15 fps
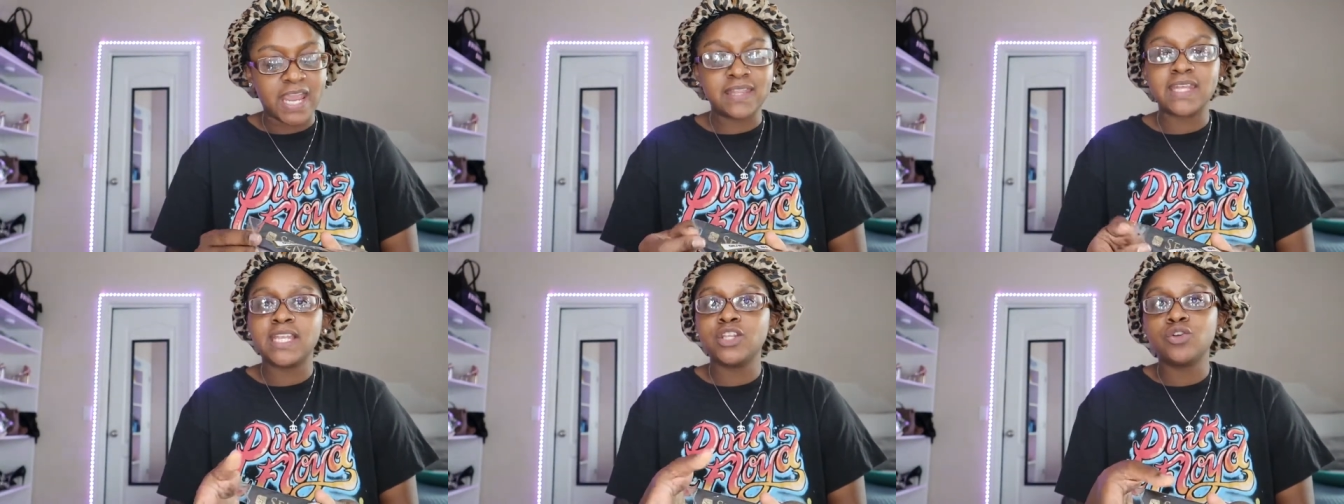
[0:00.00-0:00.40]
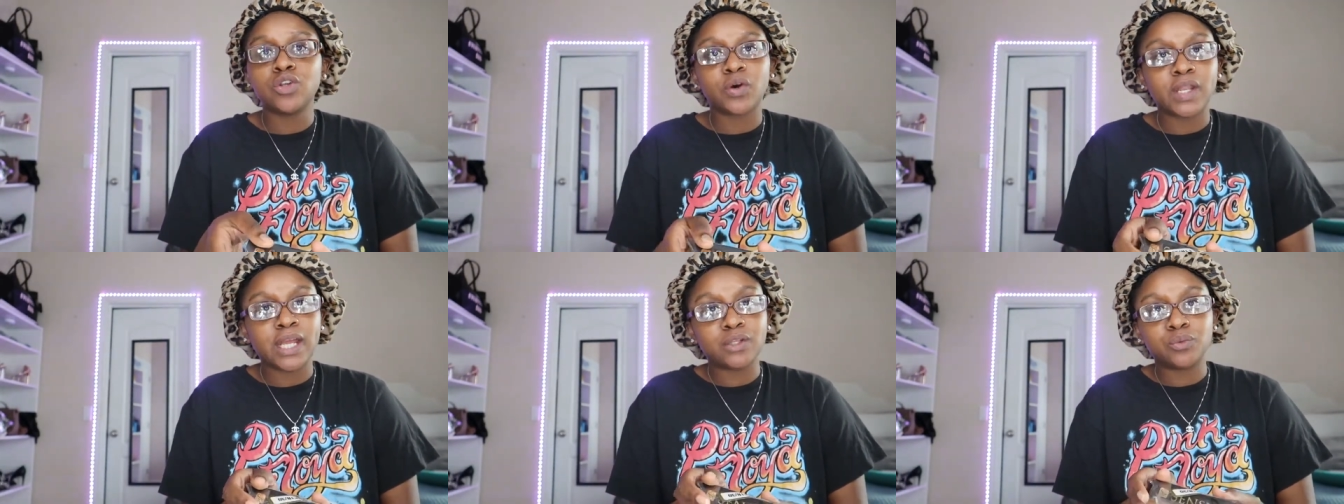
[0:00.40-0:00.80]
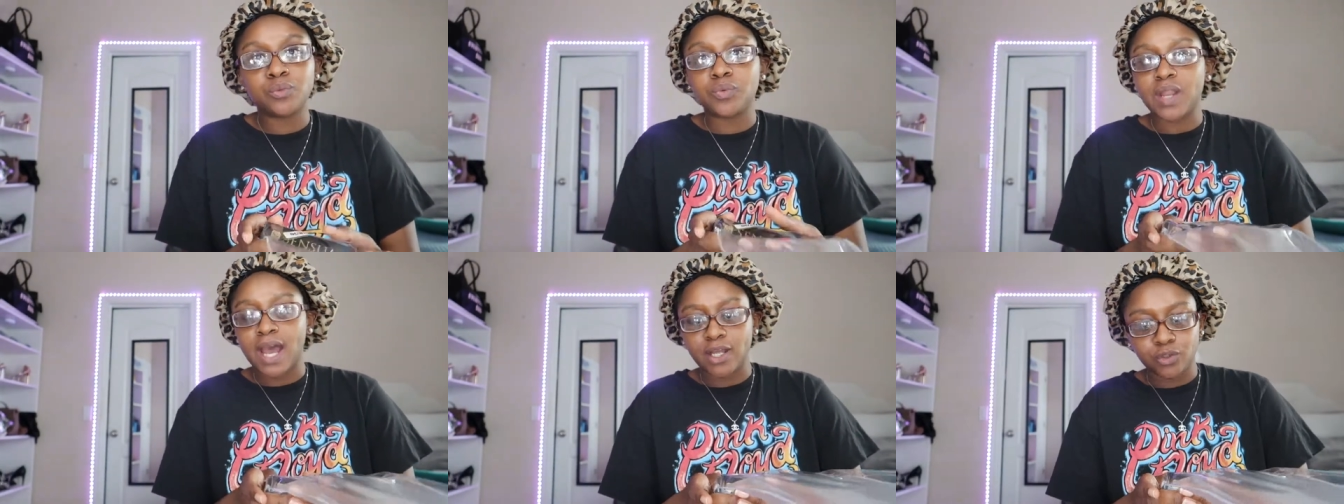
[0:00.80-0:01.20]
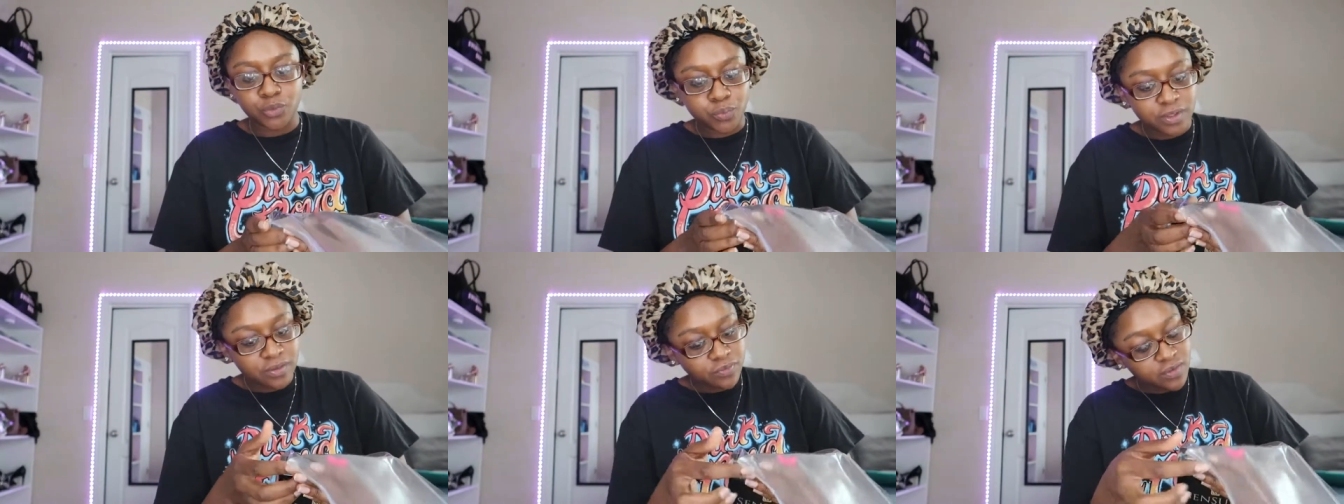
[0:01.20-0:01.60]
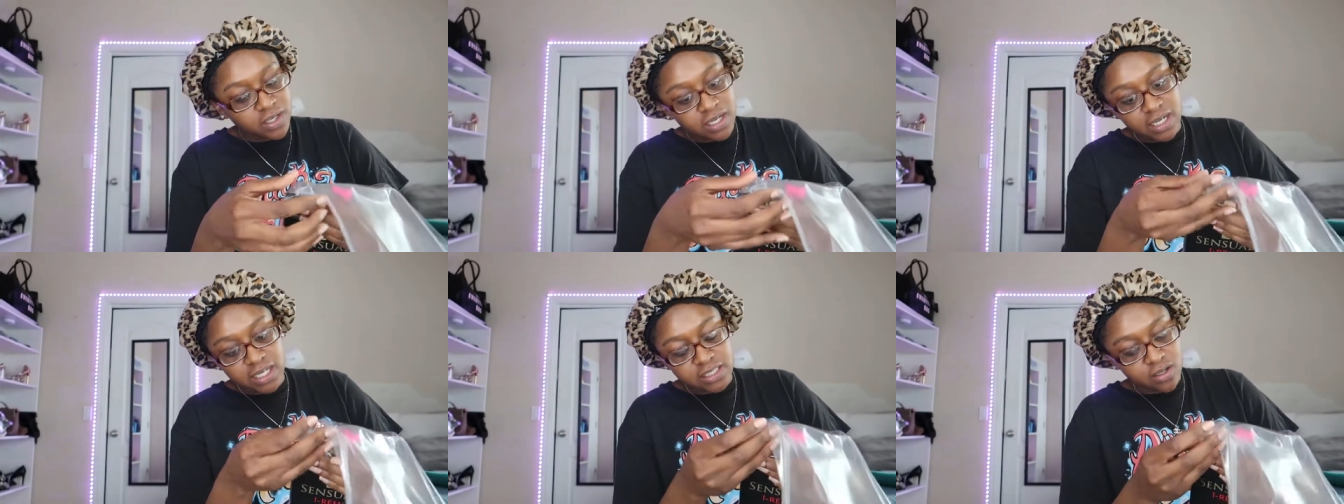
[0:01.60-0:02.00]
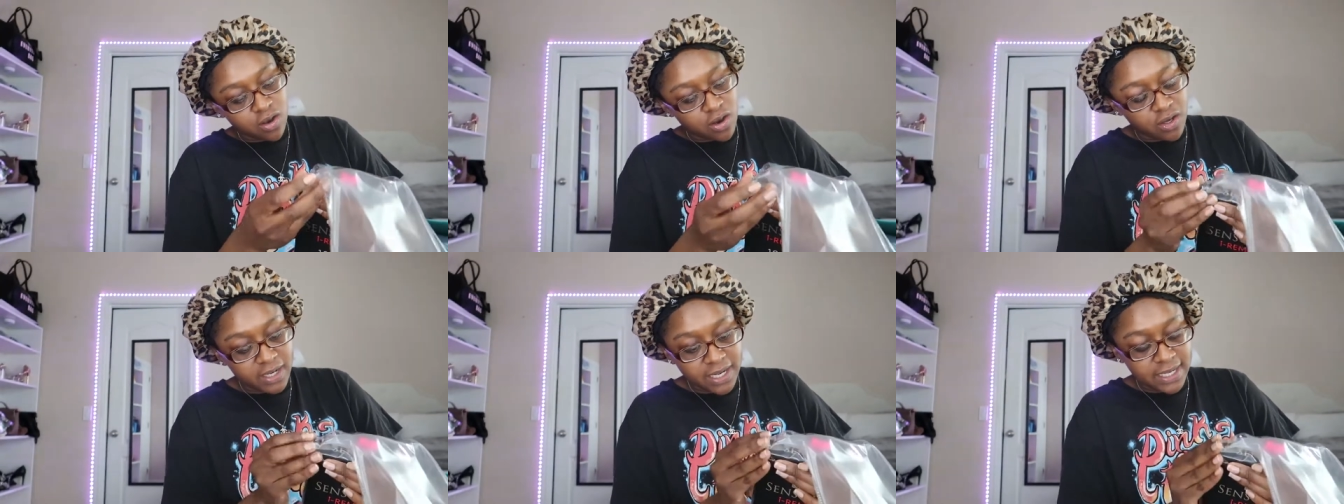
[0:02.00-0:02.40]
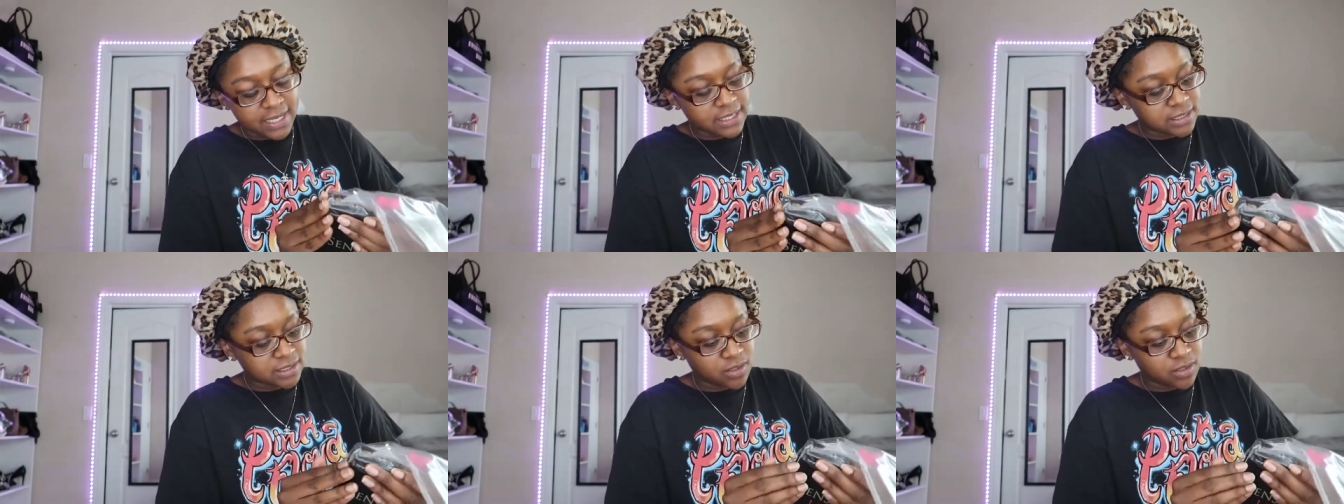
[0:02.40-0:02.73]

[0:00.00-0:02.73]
And then, you know, they do not do refunds, all that.